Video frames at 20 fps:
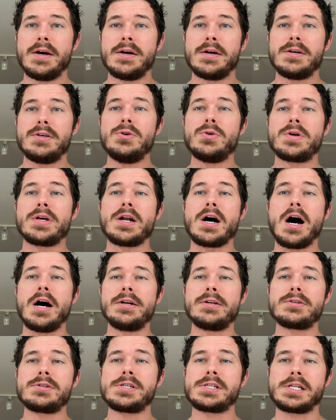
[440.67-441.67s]
You can
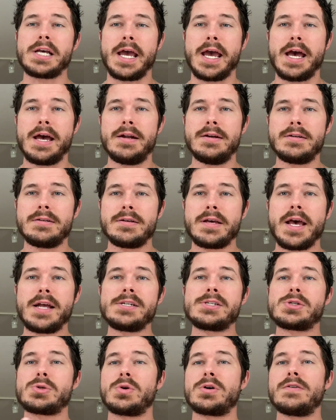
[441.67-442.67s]
understand and
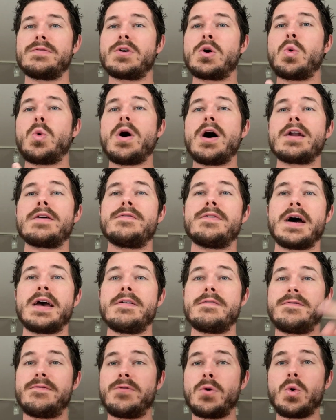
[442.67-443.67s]
sort of quantify
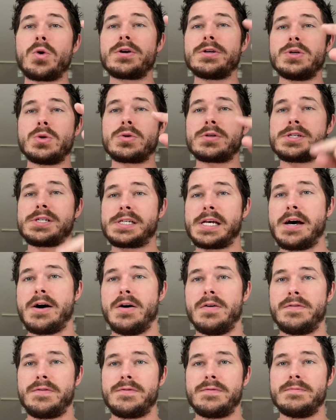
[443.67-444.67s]
it for
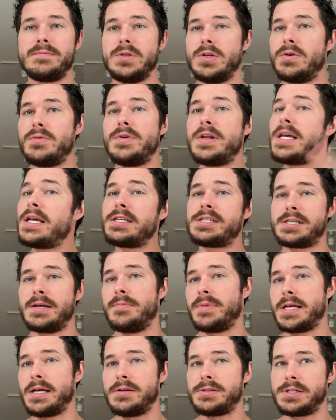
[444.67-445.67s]
yourself. You don't need
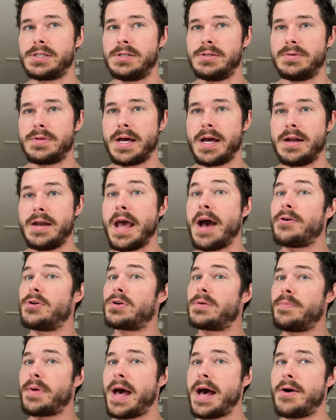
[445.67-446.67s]
somebody else to do that. Now
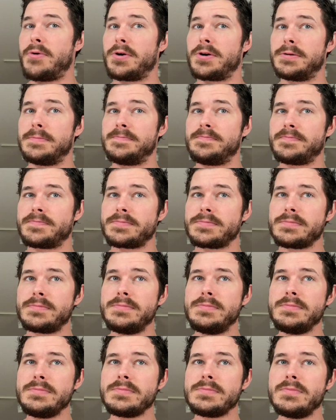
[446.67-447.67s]
you're in power,
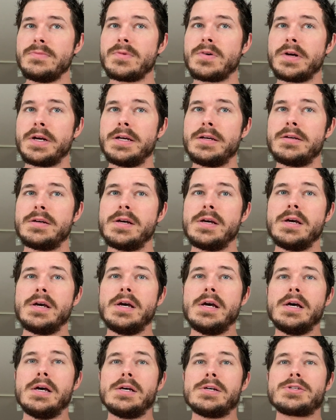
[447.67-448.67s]
all right?
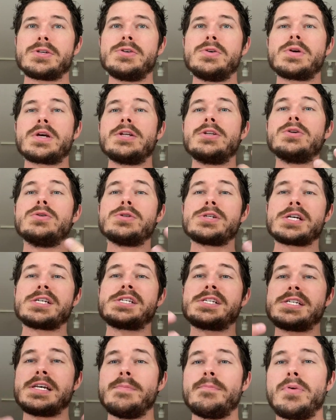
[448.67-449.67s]
So you can use a
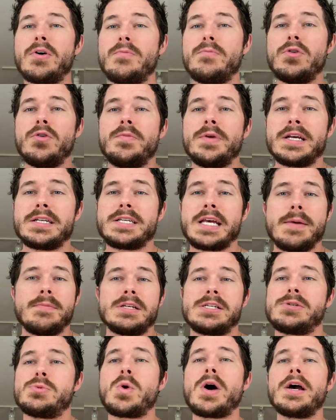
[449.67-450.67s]
simple movement exam.
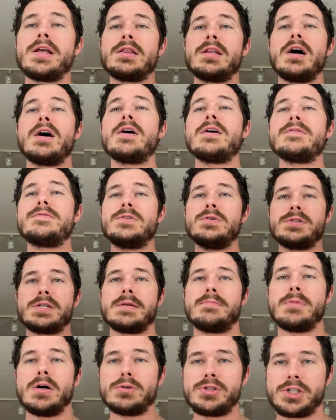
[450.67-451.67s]
This is why I love
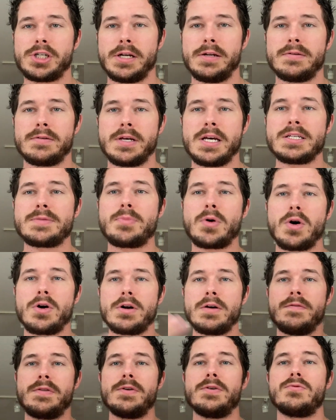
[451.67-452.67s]
using motion as part
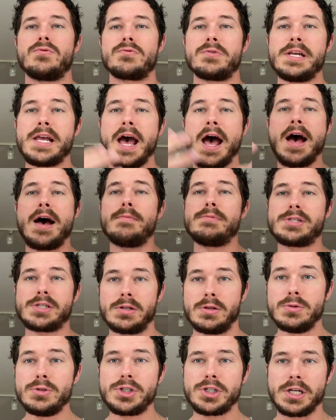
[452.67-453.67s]
of the rehab
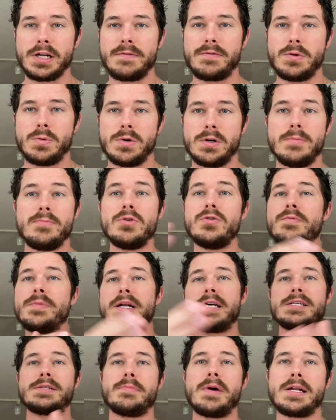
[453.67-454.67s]
solution, if you will, movement
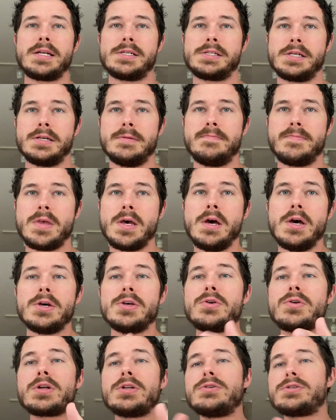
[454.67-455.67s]
as medicine.
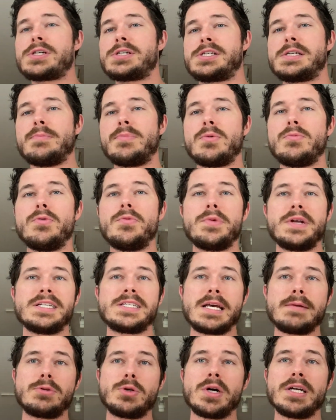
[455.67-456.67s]
You can use a simple movement
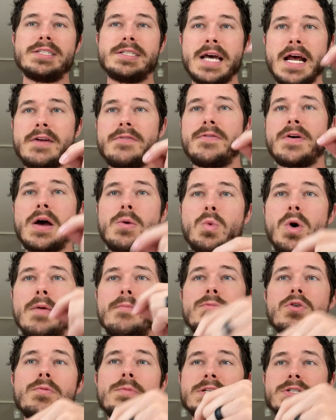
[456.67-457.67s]
exam to identify
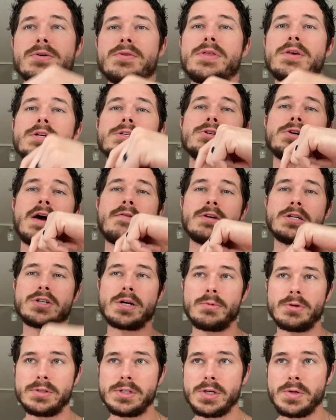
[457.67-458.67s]
what movements or things you're having
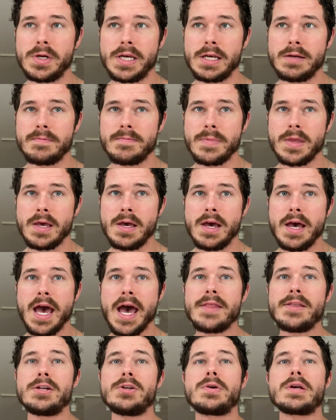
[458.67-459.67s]
trouble doing,
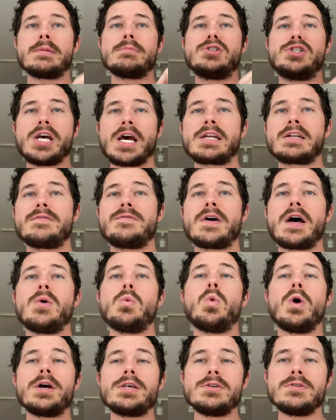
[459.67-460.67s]
and then you can objectify
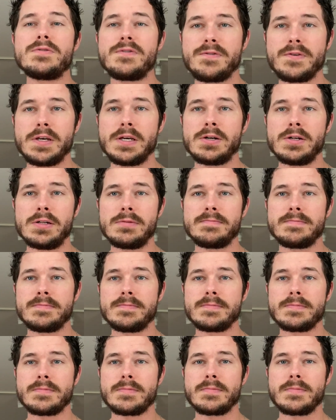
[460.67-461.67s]
what you
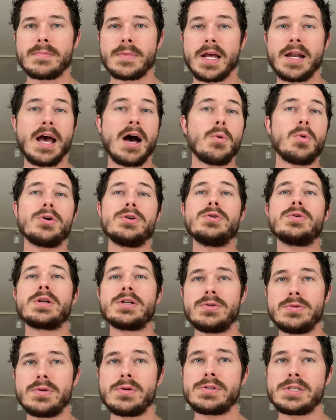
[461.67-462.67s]
feel and how well you can
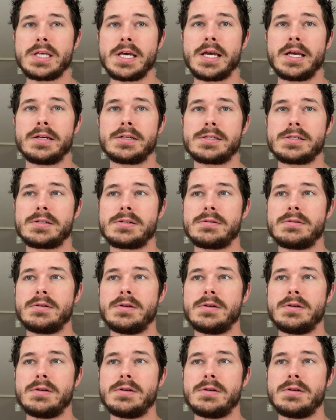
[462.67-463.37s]
do those things.